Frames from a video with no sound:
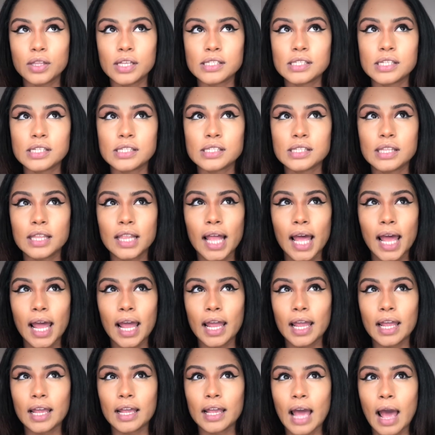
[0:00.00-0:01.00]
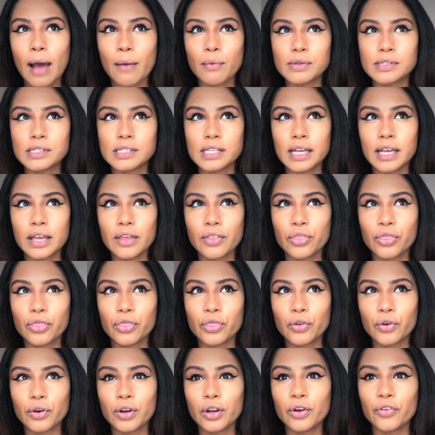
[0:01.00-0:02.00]
this is like, I would say,
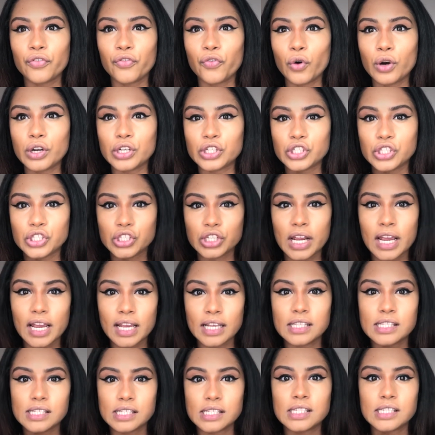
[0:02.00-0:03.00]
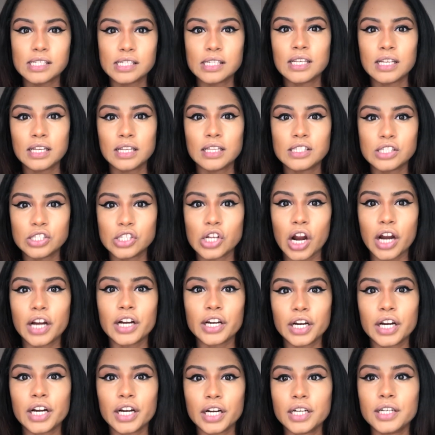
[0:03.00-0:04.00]
3 or 4 shades
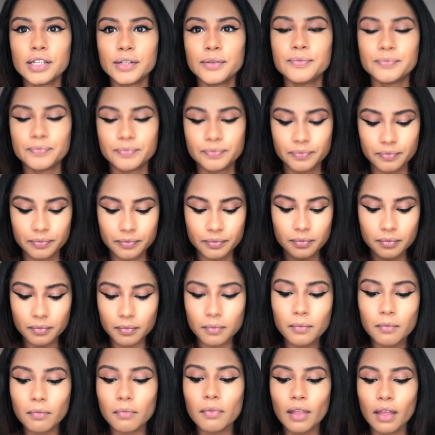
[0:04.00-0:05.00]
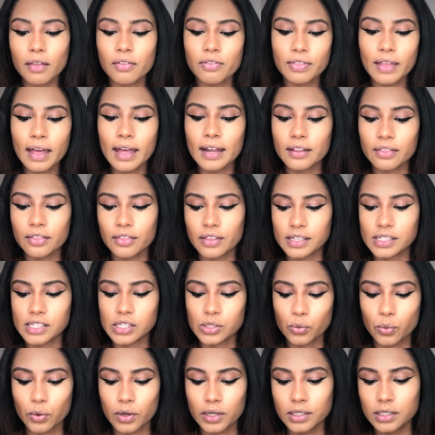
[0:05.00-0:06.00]
darker than
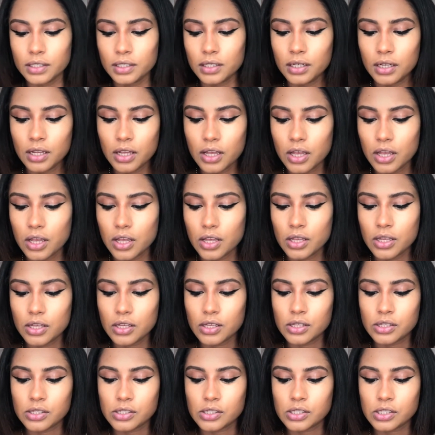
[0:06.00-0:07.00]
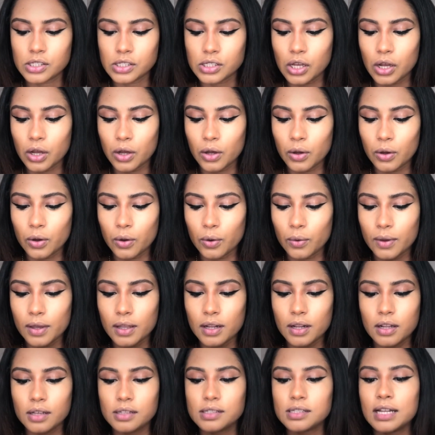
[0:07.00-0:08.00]
this one. So
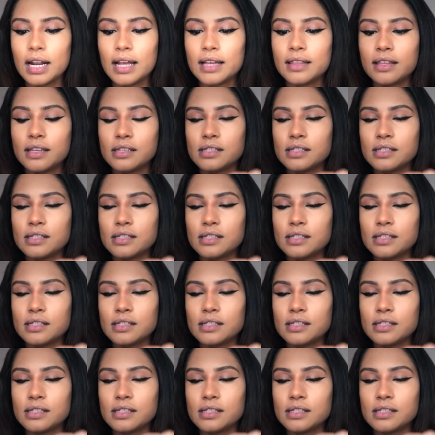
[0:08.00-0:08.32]
it looks like